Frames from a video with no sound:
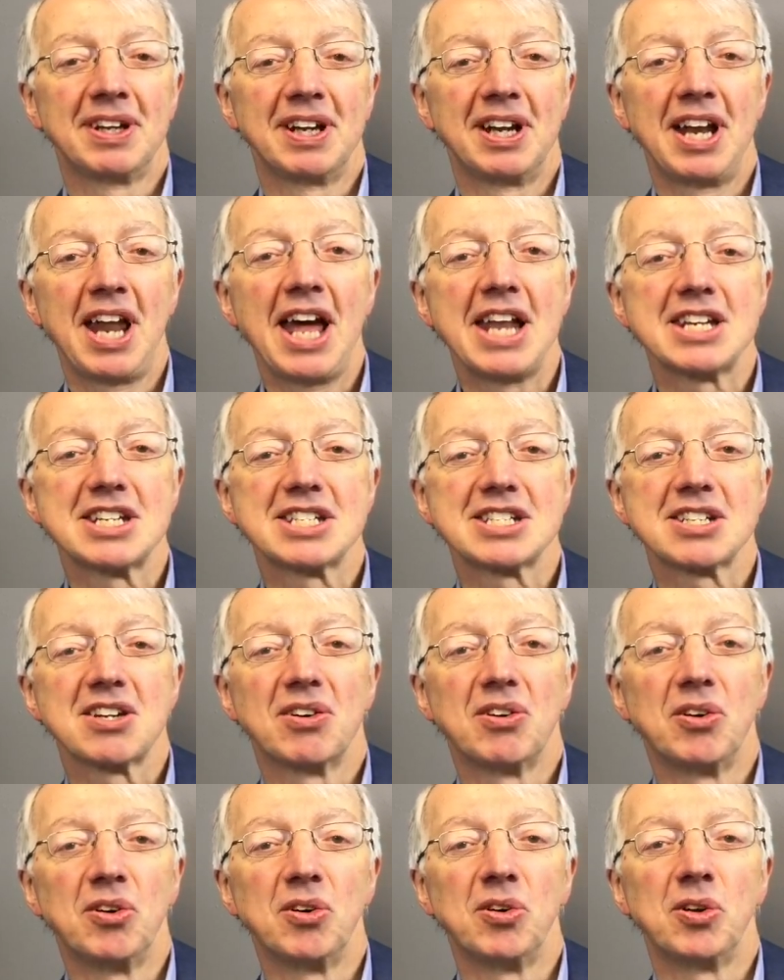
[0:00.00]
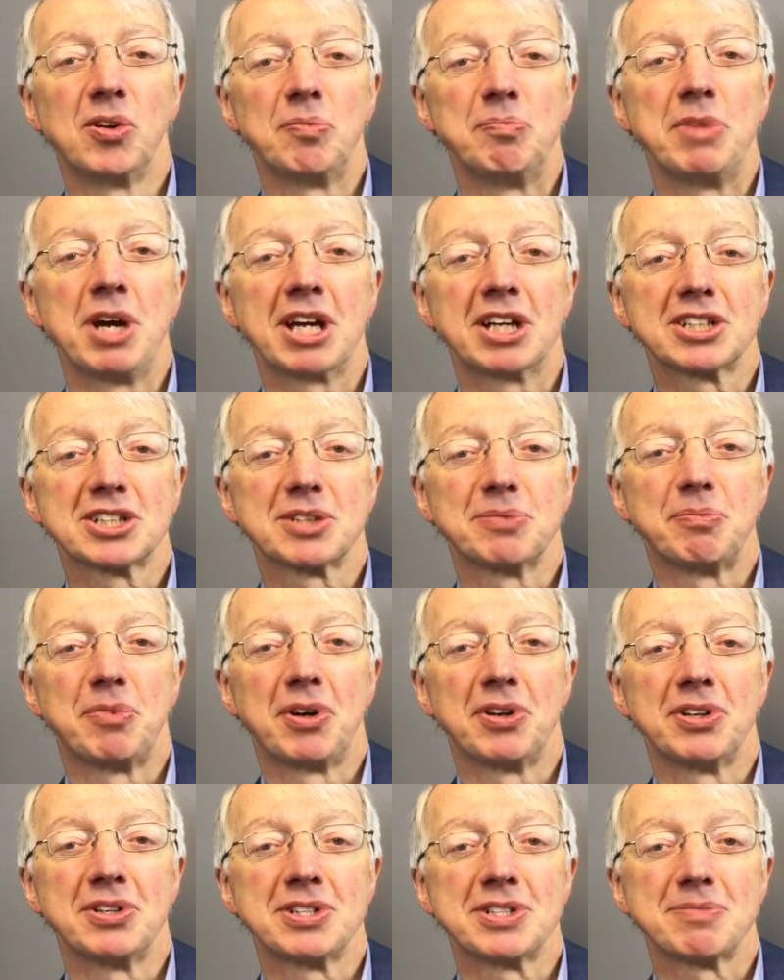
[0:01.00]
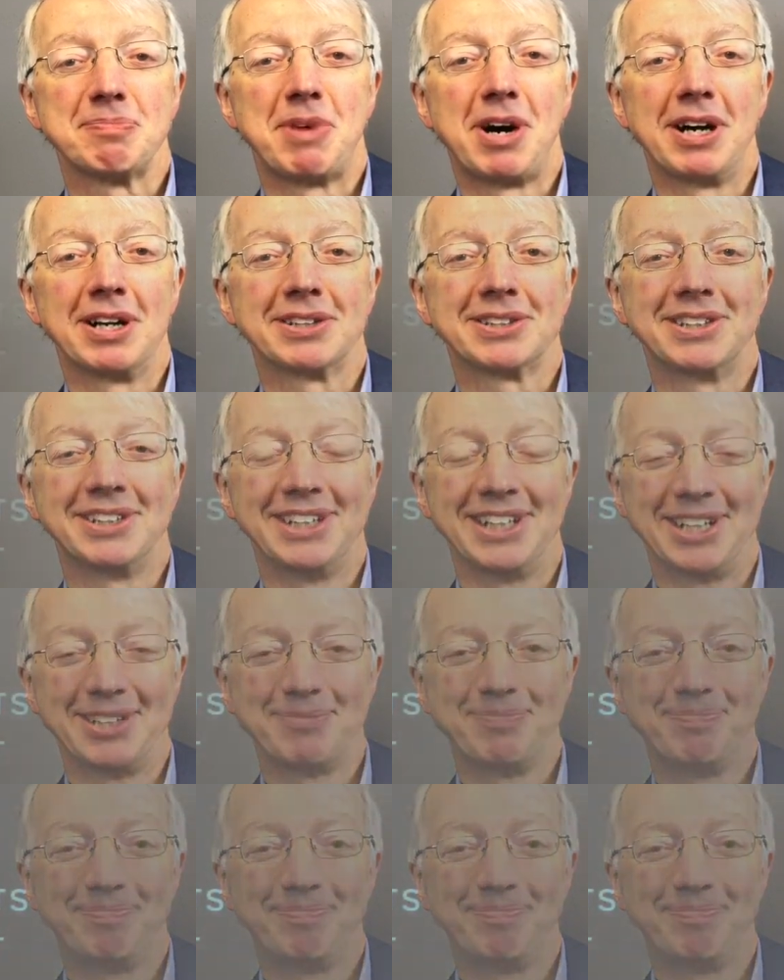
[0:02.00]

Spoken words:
Let's all make someone smile today.